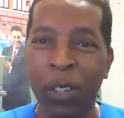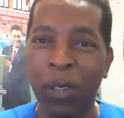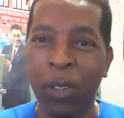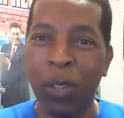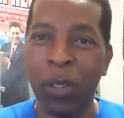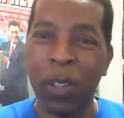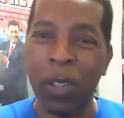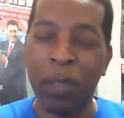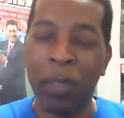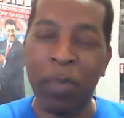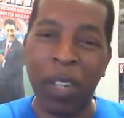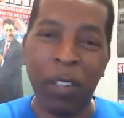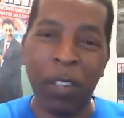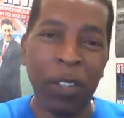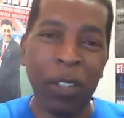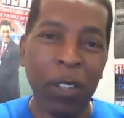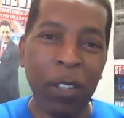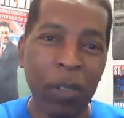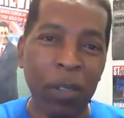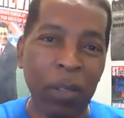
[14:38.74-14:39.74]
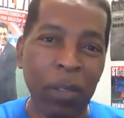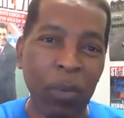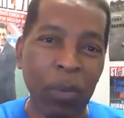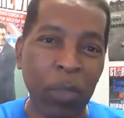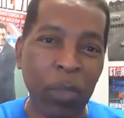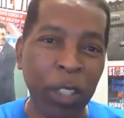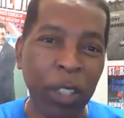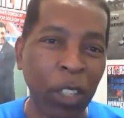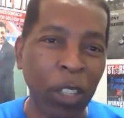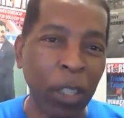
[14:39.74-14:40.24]
Hold on, Barry. We're
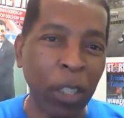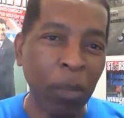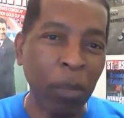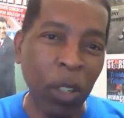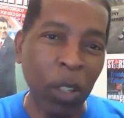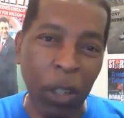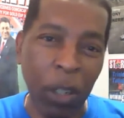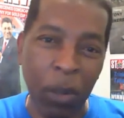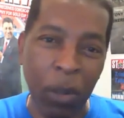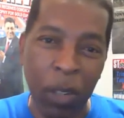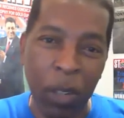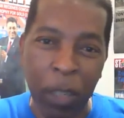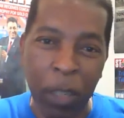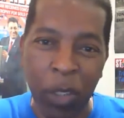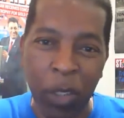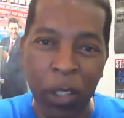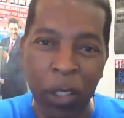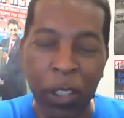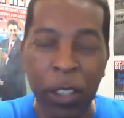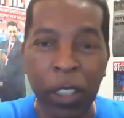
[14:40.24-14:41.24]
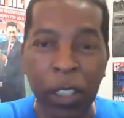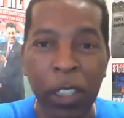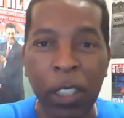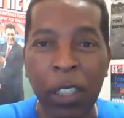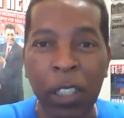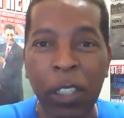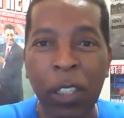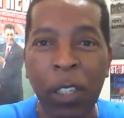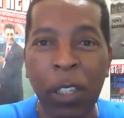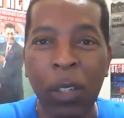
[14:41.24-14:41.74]
talking about our community here
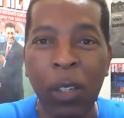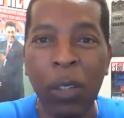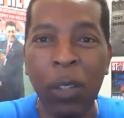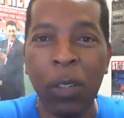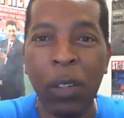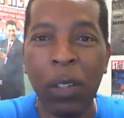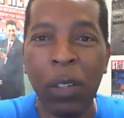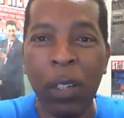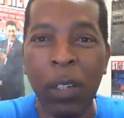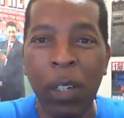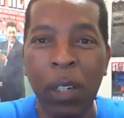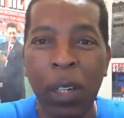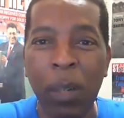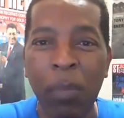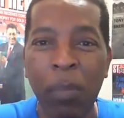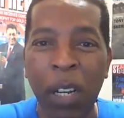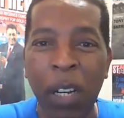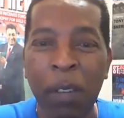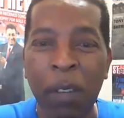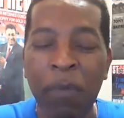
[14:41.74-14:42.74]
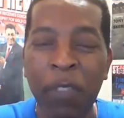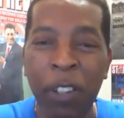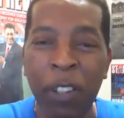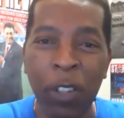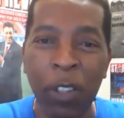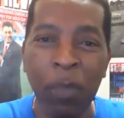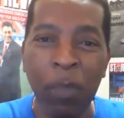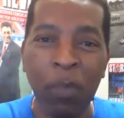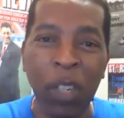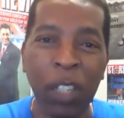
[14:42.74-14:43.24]
now. I'm very
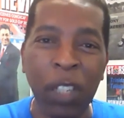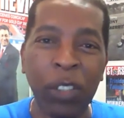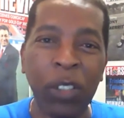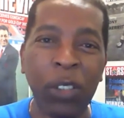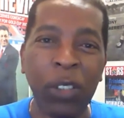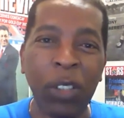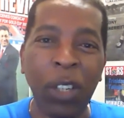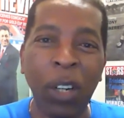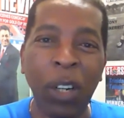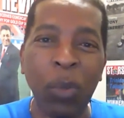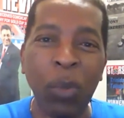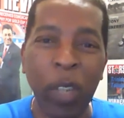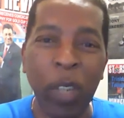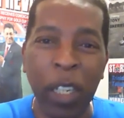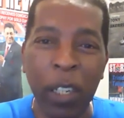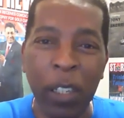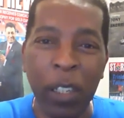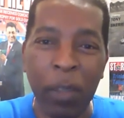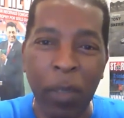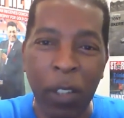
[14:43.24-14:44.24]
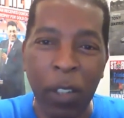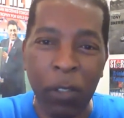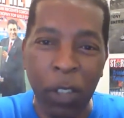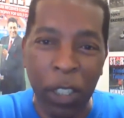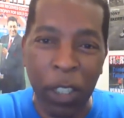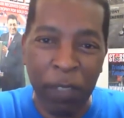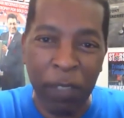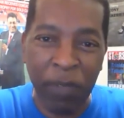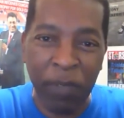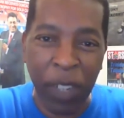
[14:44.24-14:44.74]
much aware
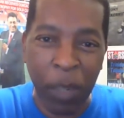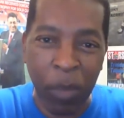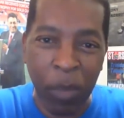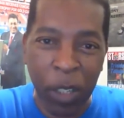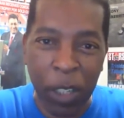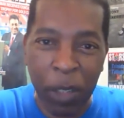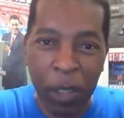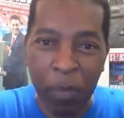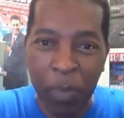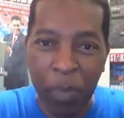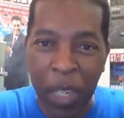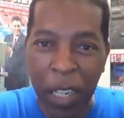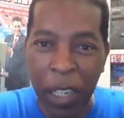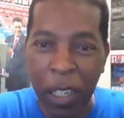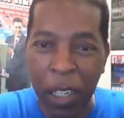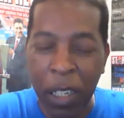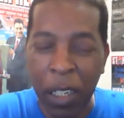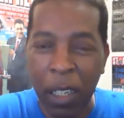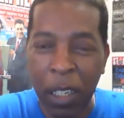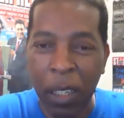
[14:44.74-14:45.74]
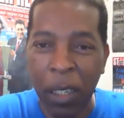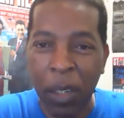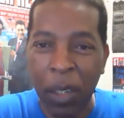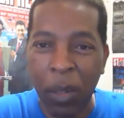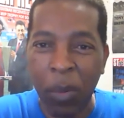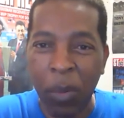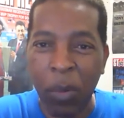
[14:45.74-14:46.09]
running Flemington Park or